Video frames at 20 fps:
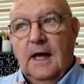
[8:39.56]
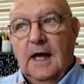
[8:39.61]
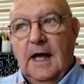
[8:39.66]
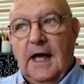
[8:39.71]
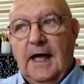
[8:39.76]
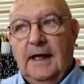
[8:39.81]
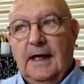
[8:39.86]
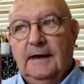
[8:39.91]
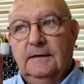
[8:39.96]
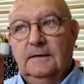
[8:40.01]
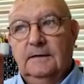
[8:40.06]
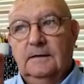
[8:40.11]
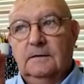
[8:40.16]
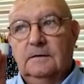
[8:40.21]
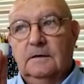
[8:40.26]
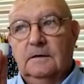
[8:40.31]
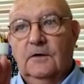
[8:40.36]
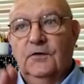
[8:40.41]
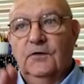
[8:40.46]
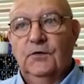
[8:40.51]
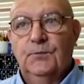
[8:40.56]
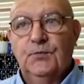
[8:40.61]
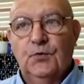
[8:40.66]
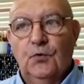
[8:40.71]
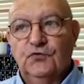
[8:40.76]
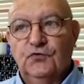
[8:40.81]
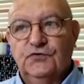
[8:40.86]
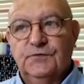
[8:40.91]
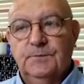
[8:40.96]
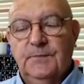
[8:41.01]
and an
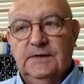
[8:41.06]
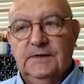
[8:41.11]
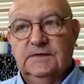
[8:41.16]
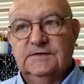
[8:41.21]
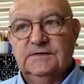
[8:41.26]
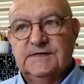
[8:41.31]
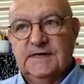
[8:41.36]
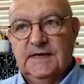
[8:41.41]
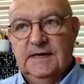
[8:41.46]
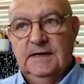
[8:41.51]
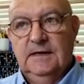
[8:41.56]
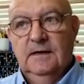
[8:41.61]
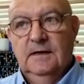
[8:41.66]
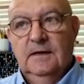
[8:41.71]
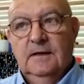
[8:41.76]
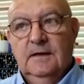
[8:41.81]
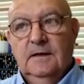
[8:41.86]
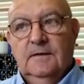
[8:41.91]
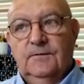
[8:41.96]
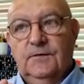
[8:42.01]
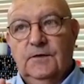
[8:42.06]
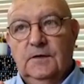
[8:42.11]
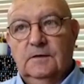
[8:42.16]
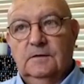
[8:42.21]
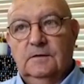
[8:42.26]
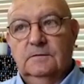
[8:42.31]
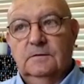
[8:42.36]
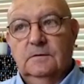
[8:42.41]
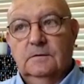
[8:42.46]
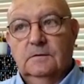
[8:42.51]
approachability
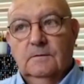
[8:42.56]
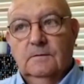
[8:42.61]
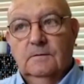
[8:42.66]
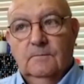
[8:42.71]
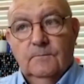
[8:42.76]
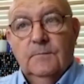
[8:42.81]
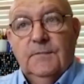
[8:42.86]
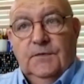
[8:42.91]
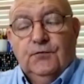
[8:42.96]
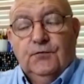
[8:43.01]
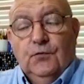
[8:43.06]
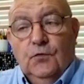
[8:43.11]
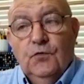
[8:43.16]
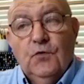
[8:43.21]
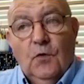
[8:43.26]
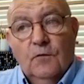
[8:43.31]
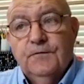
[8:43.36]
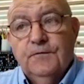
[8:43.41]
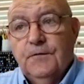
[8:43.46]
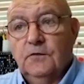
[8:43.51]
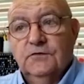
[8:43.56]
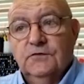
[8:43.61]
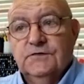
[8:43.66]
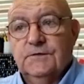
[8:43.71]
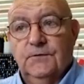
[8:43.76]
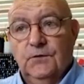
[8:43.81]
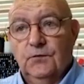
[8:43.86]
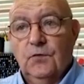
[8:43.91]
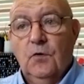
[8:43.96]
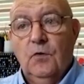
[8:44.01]
that, through no fault of
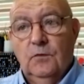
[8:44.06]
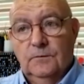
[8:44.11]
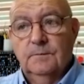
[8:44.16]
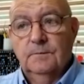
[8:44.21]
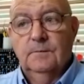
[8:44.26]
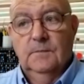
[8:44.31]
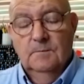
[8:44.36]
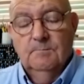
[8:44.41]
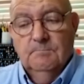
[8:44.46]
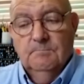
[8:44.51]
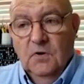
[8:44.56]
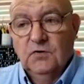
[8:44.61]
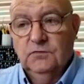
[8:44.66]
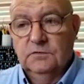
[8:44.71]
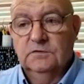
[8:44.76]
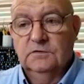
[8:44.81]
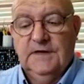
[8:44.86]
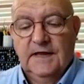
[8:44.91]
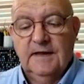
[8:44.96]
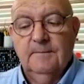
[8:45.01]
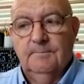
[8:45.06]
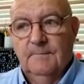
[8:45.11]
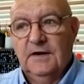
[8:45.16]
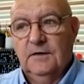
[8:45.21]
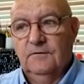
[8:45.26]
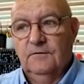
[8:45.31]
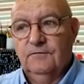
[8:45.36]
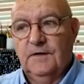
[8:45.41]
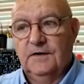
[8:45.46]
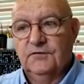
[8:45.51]
their own, model kit
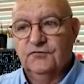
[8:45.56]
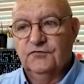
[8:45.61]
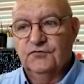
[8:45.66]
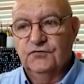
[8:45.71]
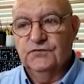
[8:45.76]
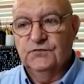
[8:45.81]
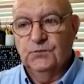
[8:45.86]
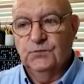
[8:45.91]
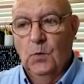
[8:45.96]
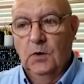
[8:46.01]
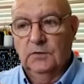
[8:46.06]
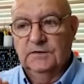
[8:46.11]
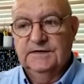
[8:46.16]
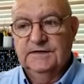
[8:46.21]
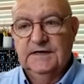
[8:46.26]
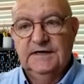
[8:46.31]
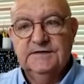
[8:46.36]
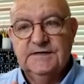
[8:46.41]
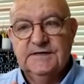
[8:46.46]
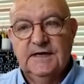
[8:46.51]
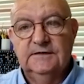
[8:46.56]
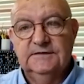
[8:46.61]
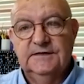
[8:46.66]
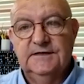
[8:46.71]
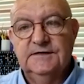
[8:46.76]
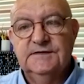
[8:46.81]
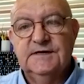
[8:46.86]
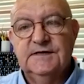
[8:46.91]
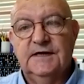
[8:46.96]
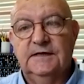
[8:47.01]
manufacturers want detail,
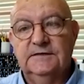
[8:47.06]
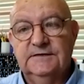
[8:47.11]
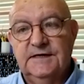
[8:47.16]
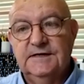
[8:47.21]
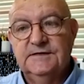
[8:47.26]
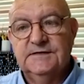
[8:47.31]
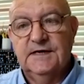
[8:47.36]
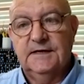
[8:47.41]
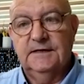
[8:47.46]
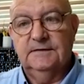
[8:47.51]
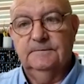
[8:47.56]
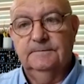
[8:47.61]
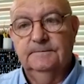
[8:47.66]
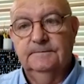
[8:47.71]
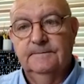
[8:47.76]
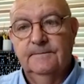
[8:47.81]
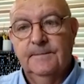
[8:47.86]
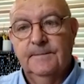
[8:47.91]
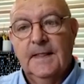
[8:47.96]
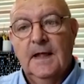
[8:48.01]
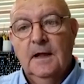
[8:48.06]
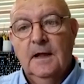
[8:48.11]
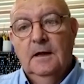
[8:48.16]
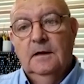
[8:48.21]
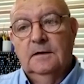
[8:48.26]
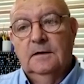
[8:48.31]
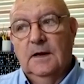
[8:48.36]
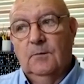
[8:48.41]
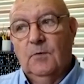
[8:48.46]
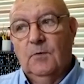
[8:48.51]
detail, detail.
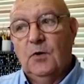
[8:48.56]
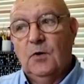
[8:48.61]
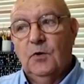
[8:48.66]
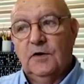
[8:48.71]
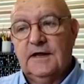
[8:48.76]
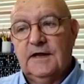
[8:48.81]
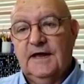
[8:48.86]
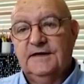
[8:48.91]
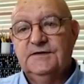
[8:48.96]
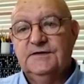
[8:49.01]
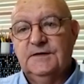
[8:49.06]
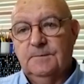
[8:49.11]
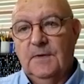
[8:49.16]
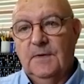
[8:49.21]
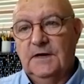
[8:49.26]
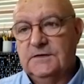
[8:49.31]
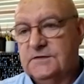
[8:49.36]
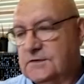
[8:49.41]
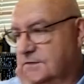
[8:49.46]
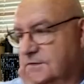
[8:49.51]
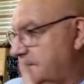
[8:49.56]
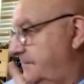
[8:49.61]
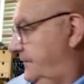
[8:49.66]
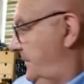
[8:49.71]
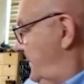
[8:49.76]
Now, our casting masters, if I